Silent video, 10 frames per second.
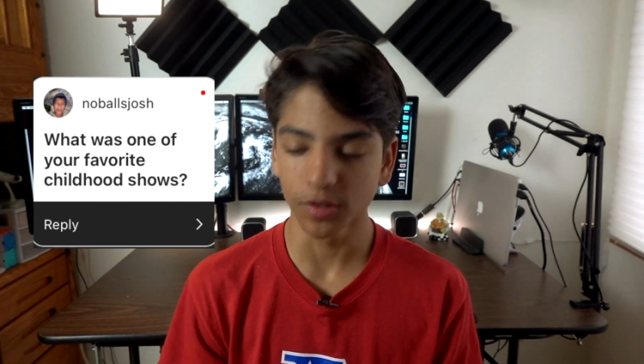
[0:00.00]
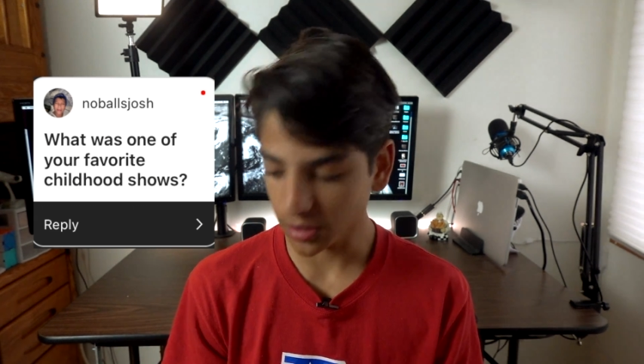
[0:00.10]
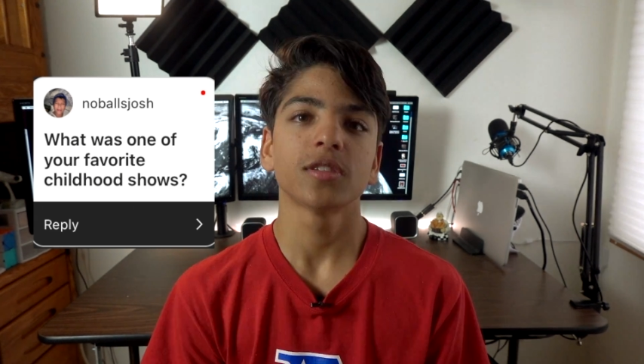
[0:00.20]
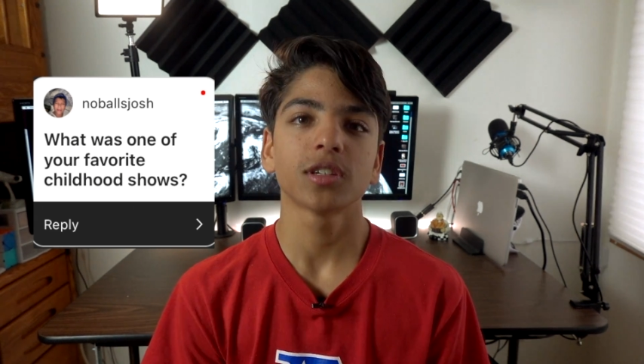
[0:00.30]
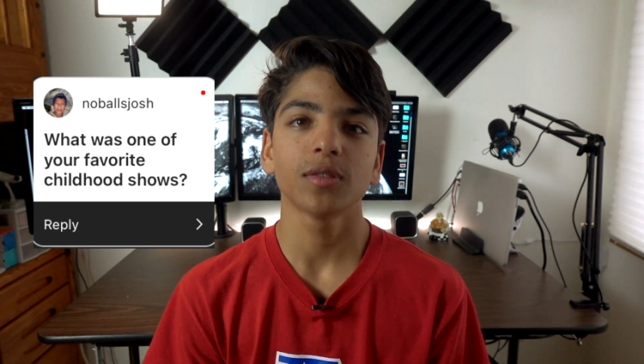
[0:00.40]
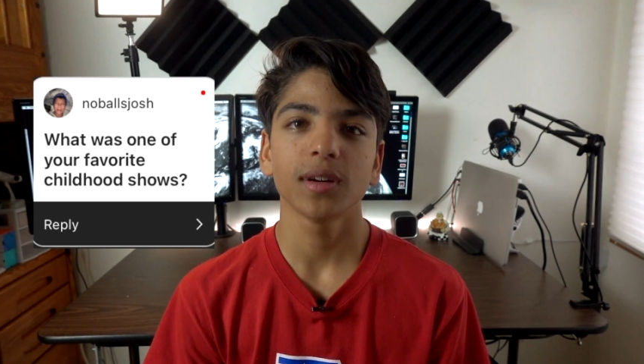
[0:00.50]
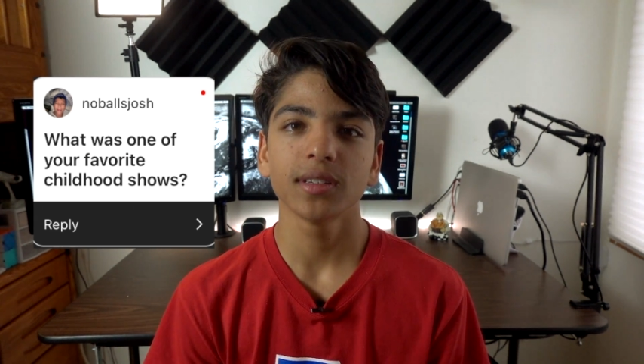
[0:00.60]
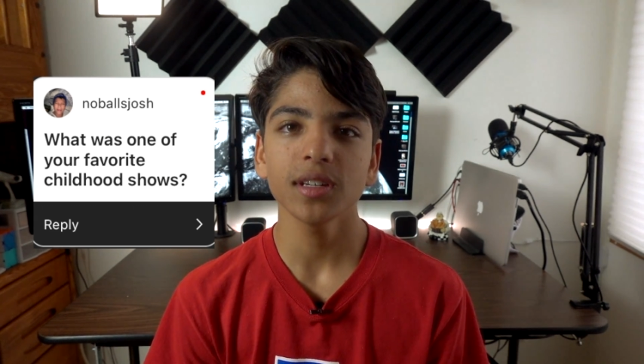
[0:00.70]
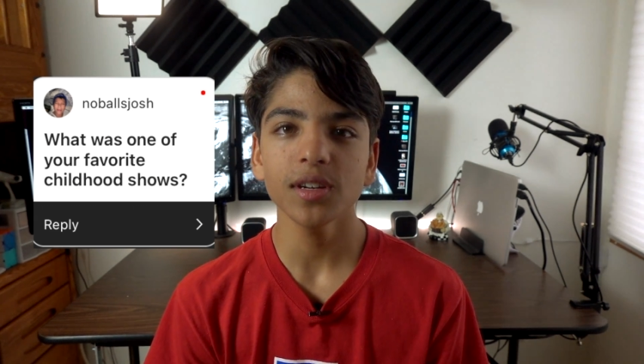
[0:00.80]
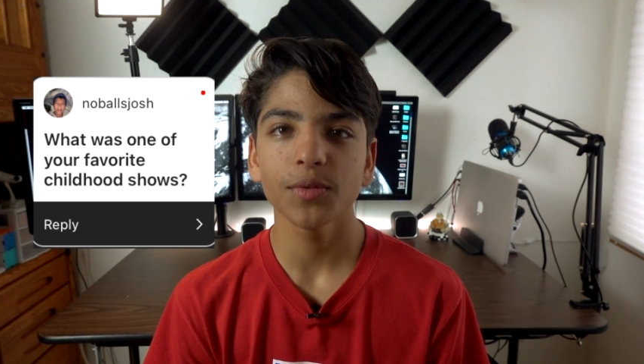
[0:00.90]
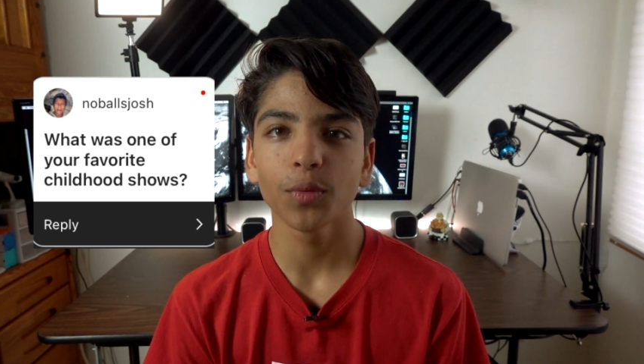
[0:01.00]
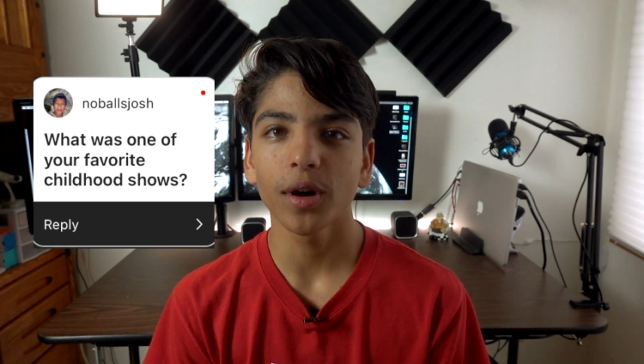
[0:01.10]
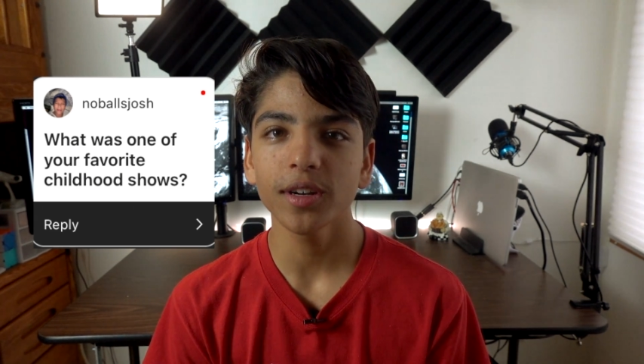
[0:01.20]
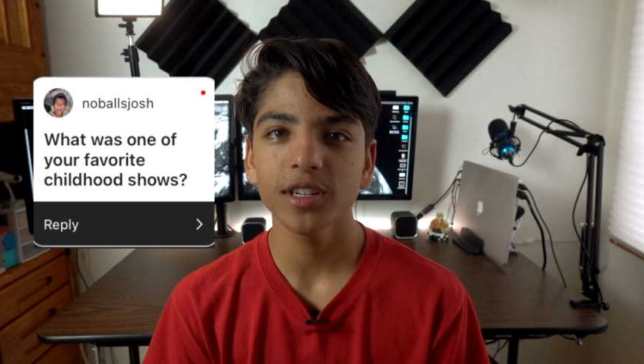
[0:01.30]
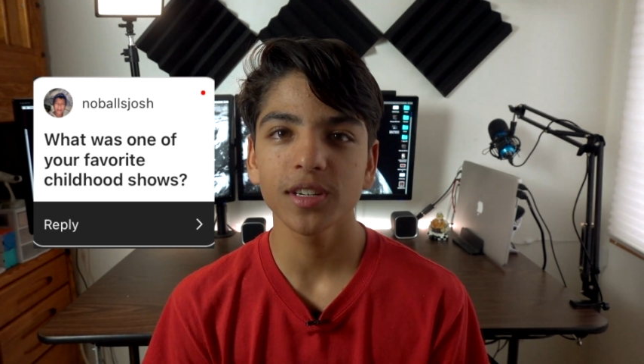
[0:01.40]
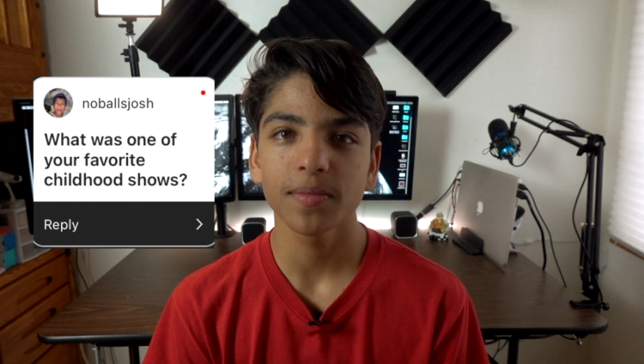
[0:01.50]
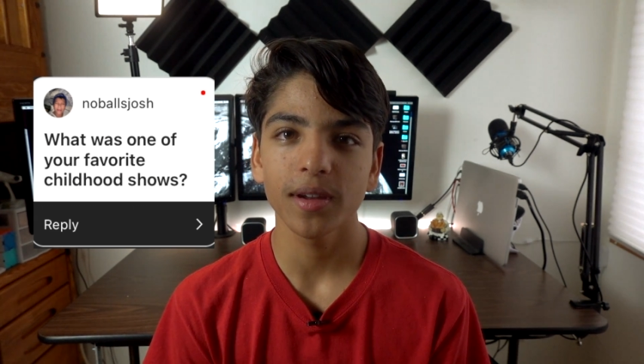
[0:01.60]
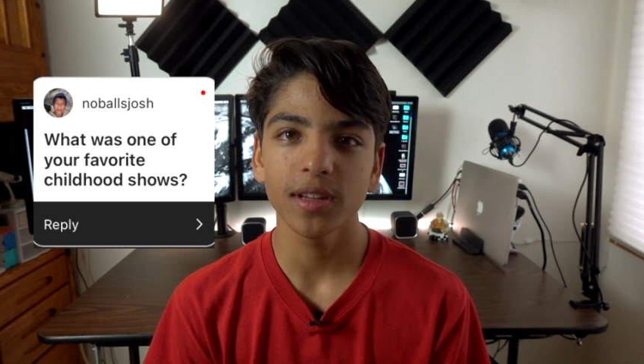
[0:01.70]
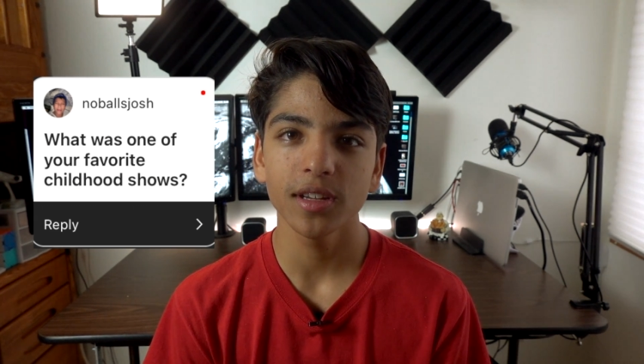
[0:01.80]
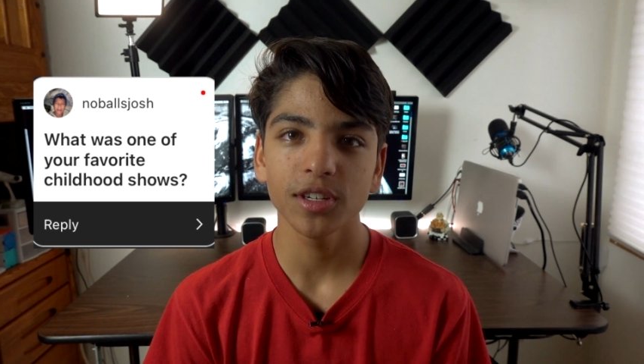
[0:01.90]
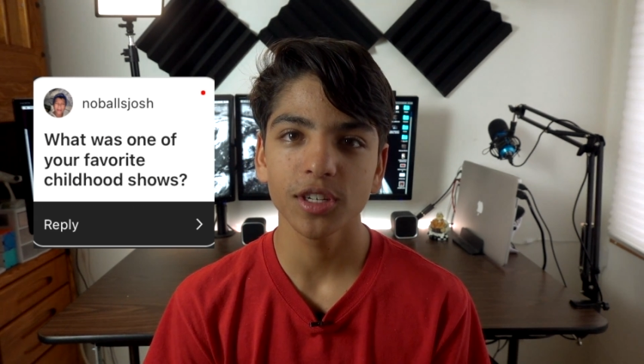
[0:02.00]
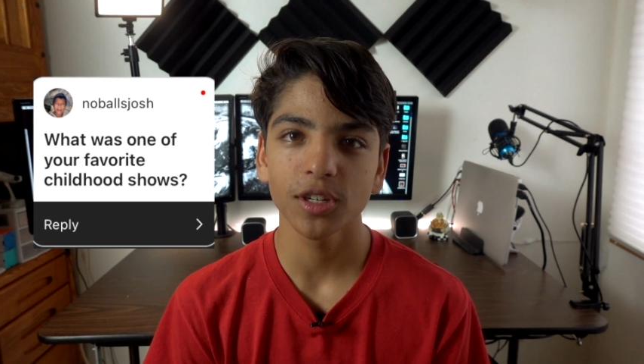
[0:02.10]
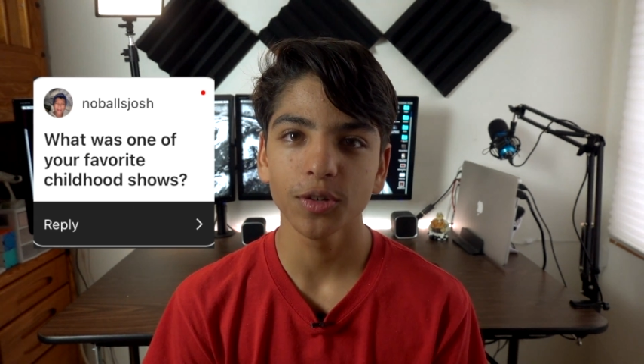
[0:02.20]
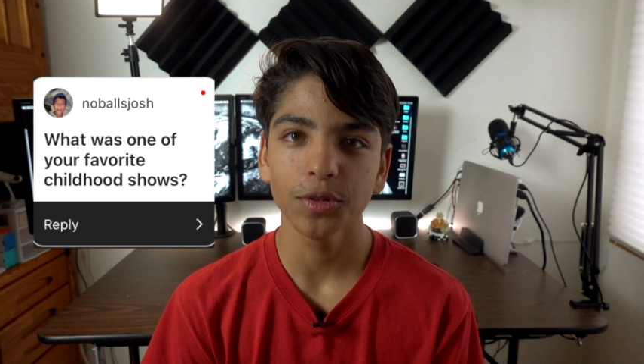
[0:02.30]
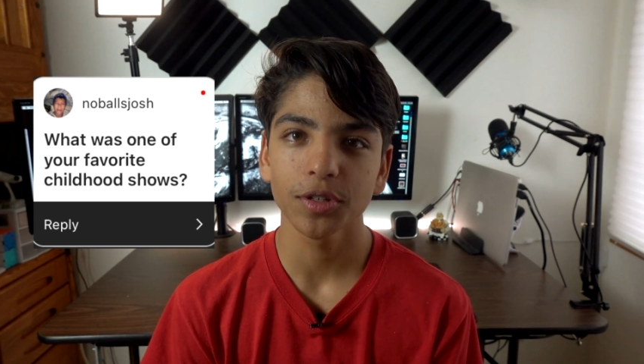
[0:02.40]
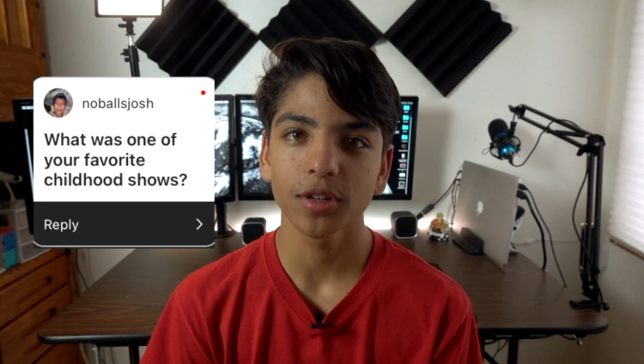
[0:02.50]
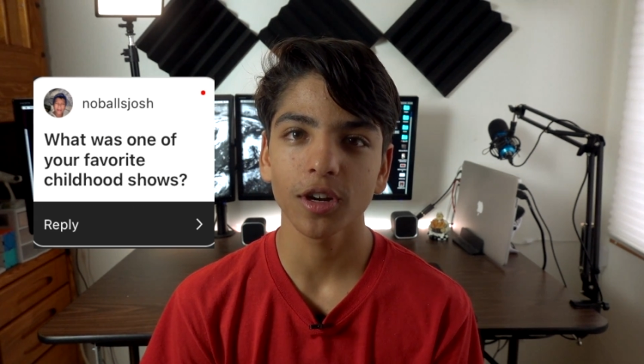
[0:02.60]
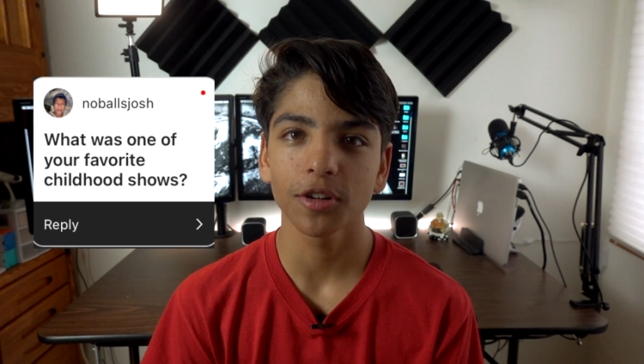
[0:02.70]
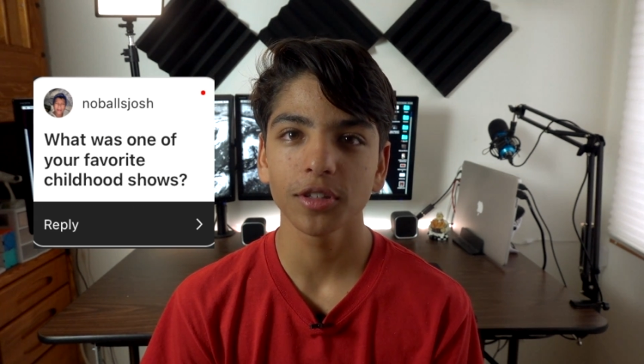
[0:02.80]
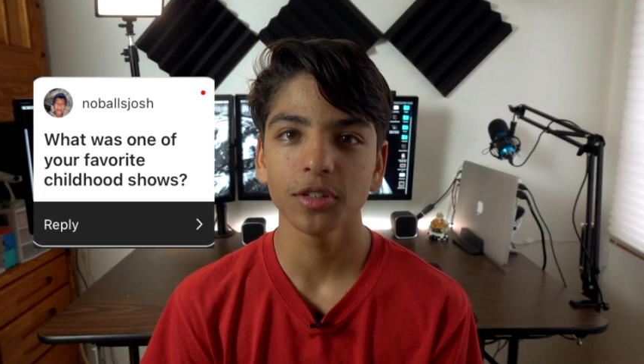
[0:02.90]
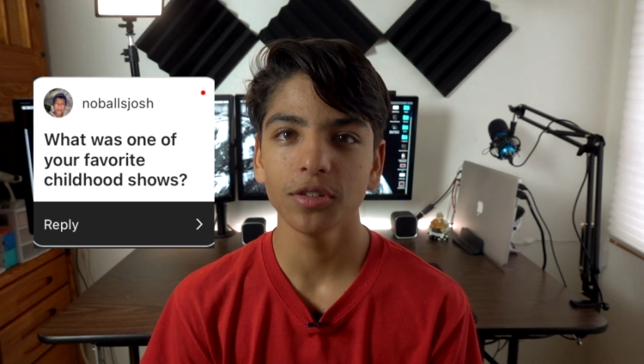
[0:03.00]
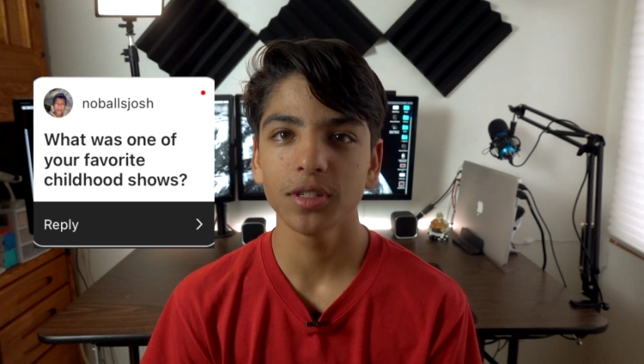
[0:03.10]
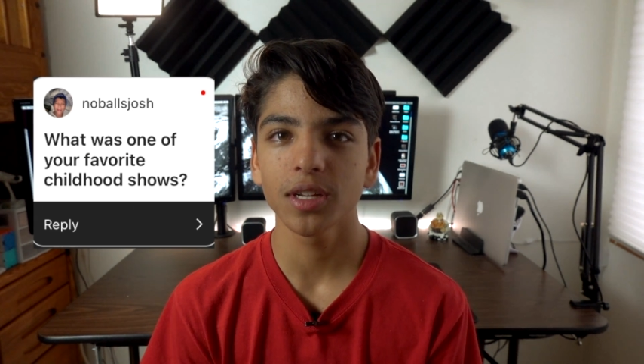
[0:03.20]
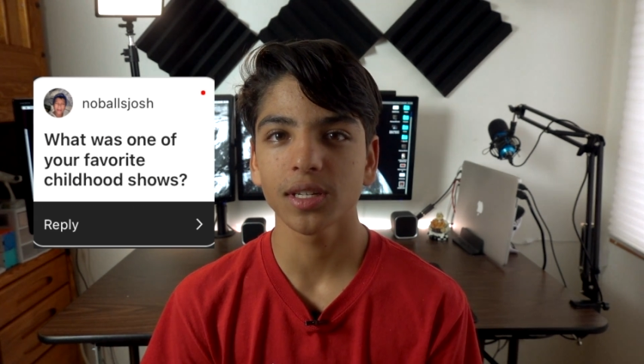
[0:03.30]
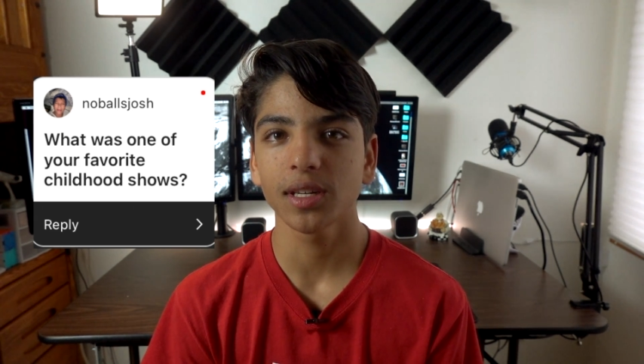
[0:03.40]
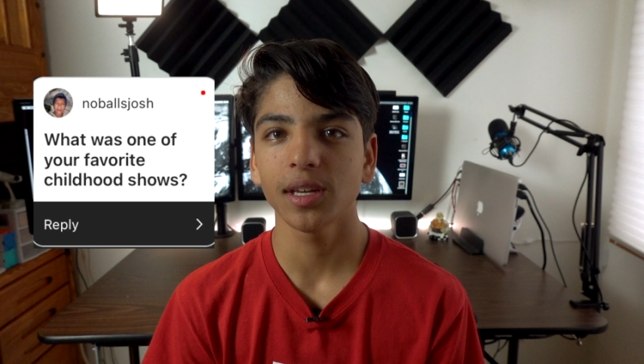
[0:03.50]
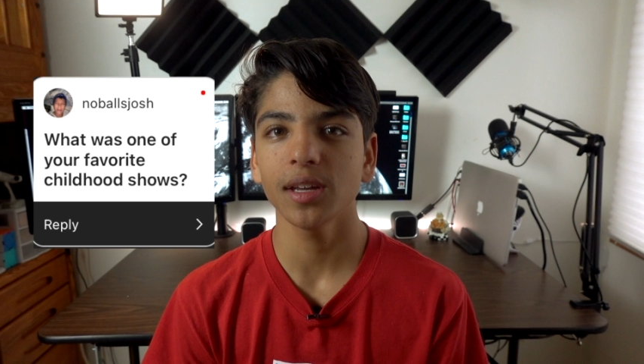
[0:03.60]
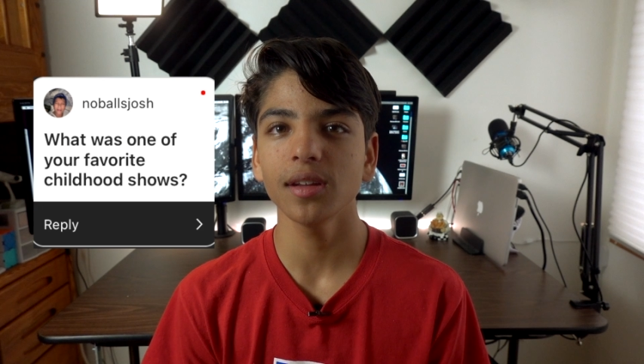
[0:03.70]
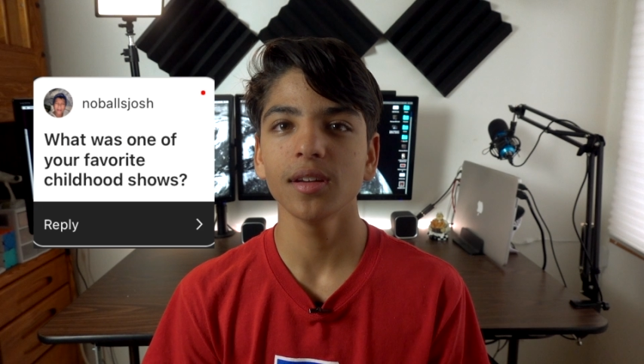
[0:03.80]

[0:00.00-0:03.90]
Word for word: So I didn't watch many shows or cartoons as a kid,